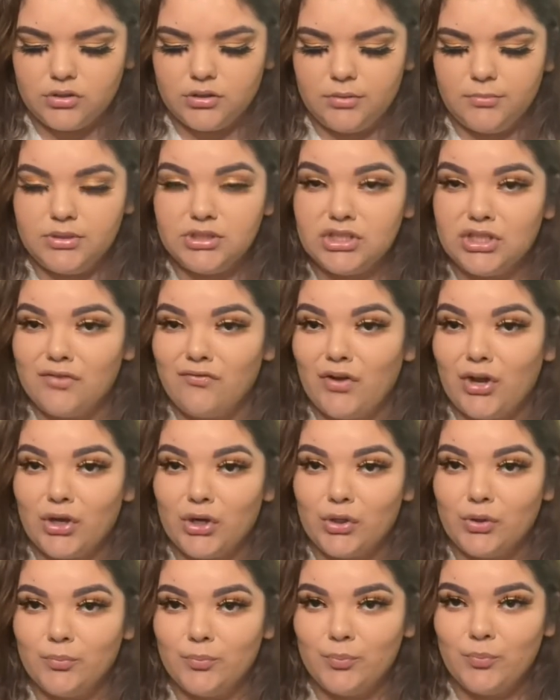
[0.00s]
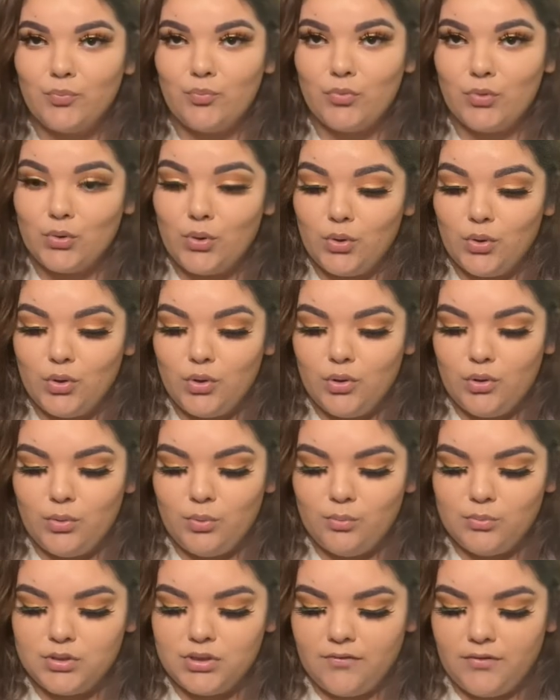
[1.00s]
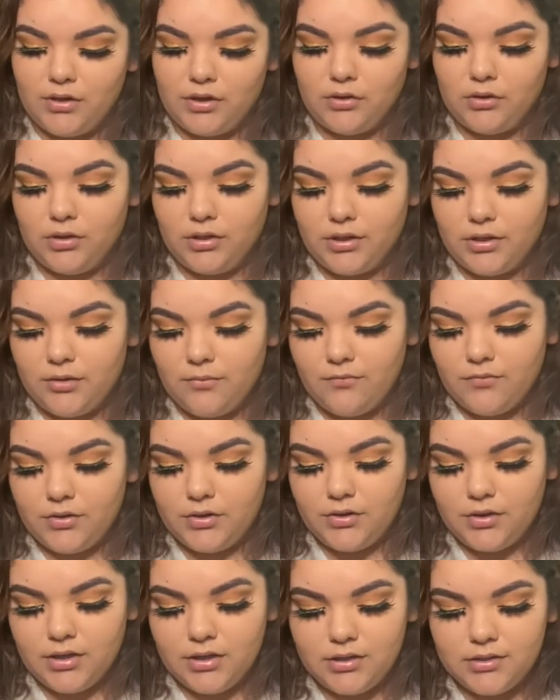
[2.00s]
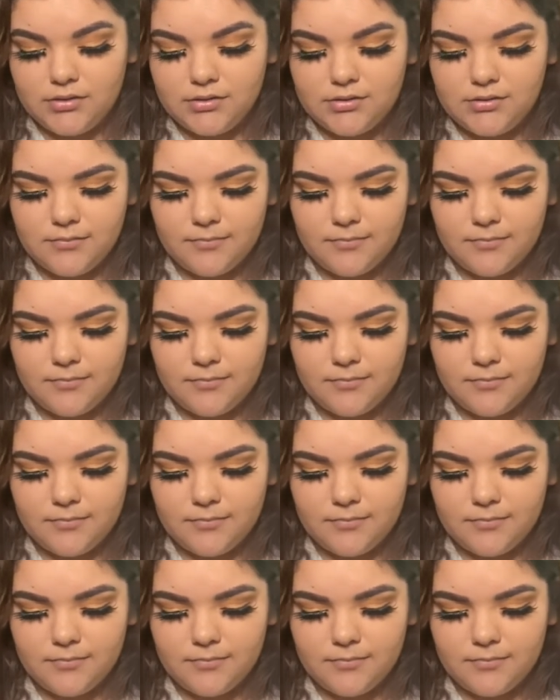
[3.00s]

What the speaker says: Let me see if I can look it up for you guys.